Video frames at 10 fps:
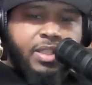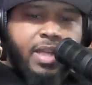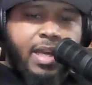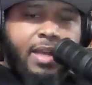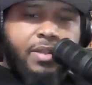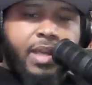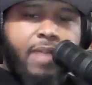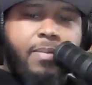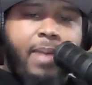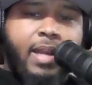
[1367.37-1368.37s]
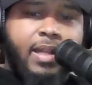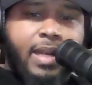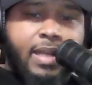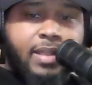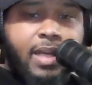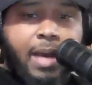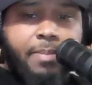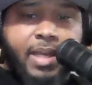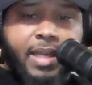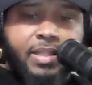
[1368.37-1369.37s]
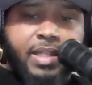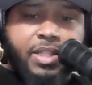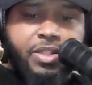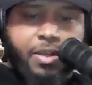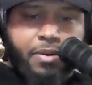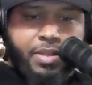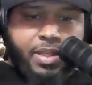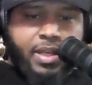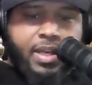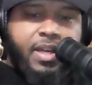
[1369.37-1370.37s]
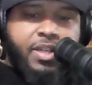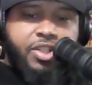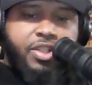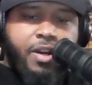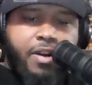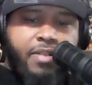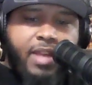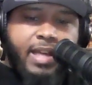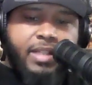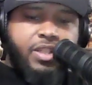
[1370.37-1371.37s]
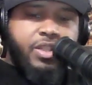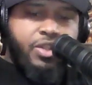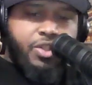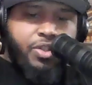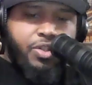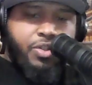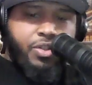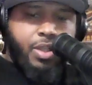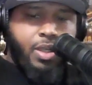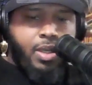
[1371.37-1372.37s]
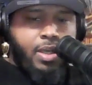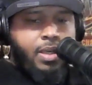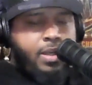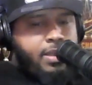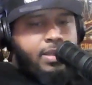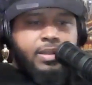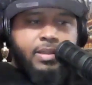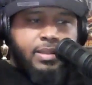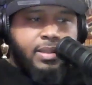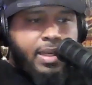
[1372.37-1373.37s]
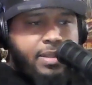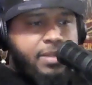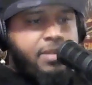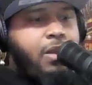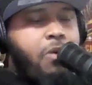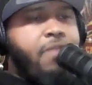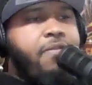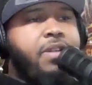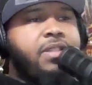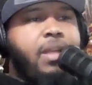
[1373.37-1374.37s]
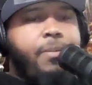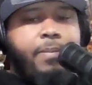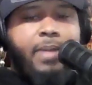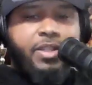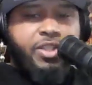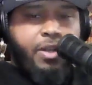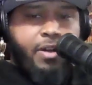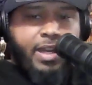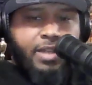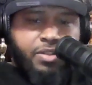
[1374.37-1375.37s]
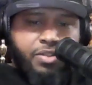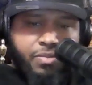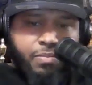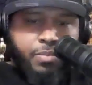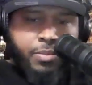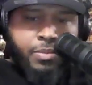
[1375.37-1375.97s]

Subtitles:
Shout out to everybody that has copped a t-shirt. Share that shh. That's the slogan for the summer, man. Share that shh.